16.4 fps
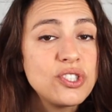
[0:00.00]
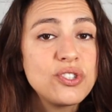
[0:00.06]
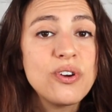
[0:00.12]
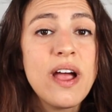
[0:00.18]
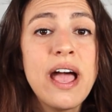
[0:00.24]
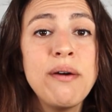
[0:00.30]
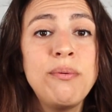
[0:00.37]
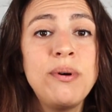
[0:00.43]

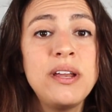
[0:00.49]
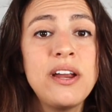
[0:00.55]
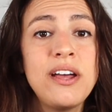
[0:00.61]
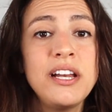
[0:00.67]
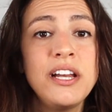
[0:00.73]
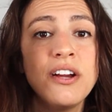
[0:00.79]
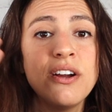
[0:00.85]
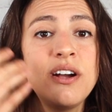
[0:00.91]
Try one
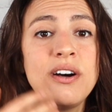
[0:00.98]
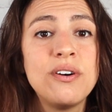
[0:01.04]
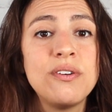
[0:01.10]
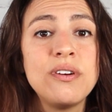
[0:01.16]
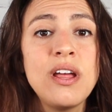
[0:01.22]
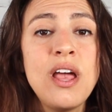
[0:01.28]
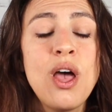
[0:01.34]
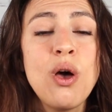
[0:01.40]
on your
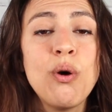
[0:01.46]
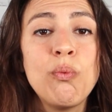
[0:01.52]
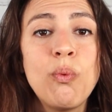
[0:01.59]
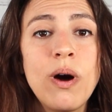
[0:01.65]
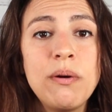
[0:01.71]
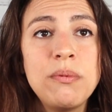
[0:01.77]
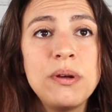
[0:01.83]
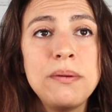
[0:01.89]
own.
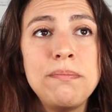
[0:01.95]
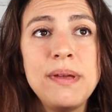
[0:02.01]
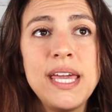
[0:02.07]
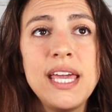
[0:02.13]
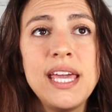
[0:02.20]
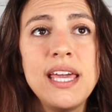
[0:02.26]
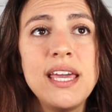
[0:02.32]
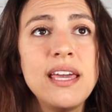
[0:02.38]
What would
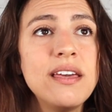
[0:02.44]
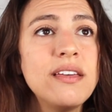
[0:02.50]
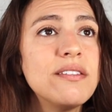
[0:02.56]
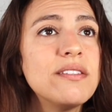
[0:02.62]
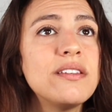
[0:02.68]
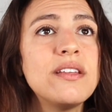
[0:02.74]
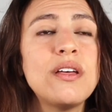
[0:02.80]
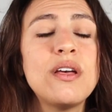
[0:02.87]

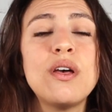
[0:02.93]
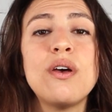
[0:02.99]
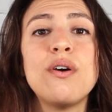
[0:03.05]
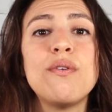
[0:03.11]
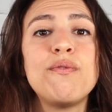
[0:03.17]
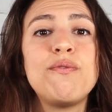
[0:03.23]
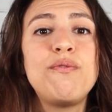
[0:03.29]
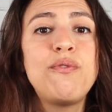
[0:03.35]
be
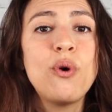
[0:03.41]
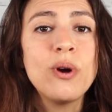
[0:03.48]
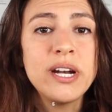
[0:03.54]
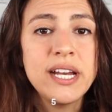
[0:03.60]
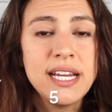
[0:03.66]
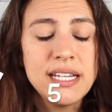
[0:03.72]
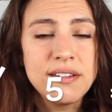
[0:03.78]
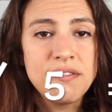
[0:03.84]

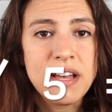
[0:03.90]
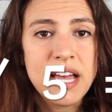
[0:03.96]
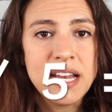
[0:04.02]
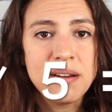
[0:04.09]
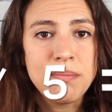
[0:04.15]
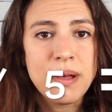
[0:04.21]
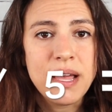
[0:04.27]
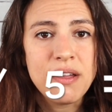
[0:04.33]
40
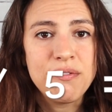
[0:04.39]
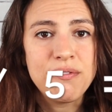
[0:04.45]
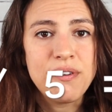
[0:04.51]
divided by